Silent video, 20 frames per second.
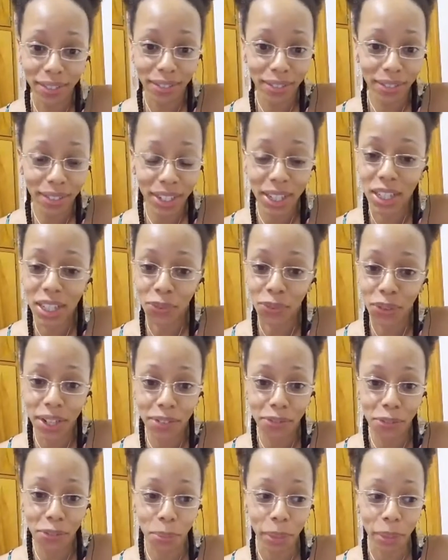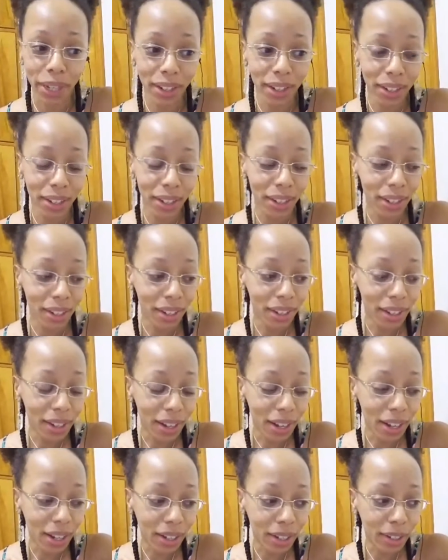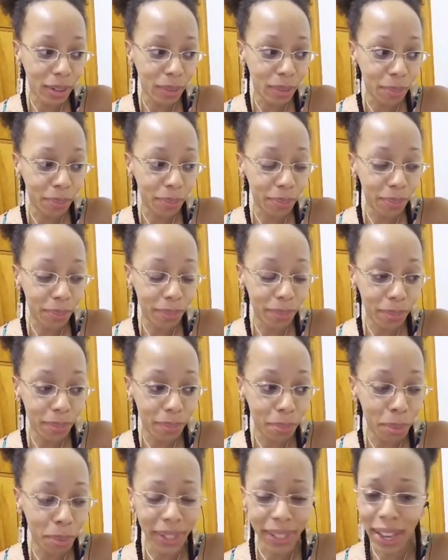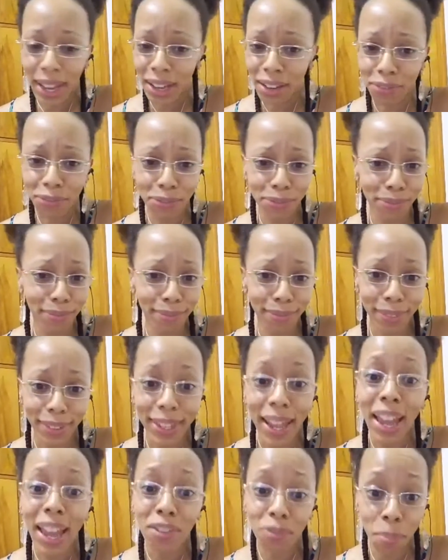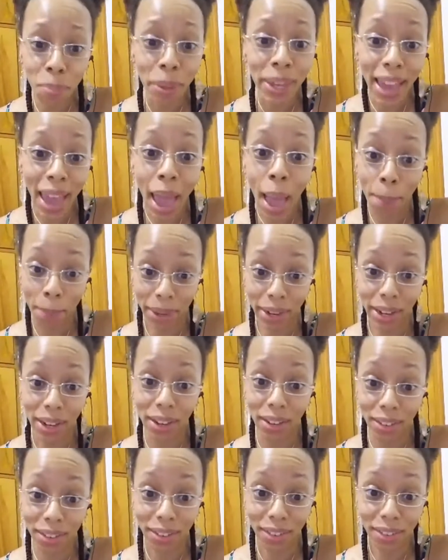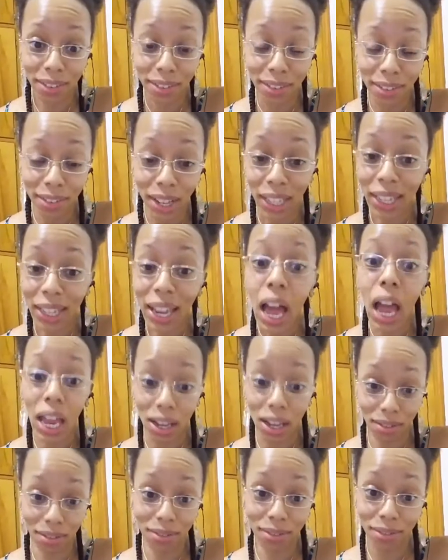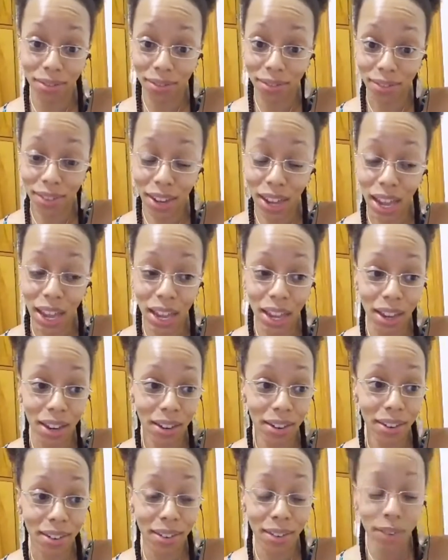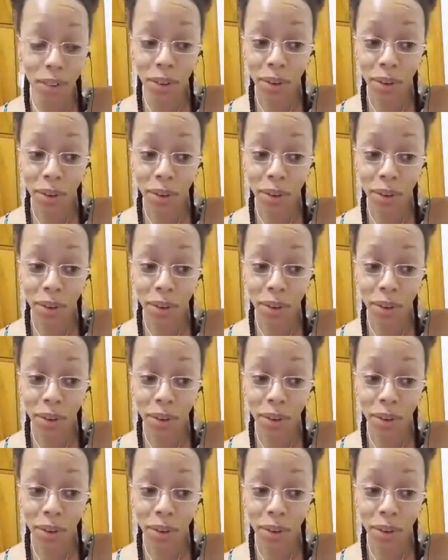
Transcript: It is fun for me. Um, but life be happening a lot, and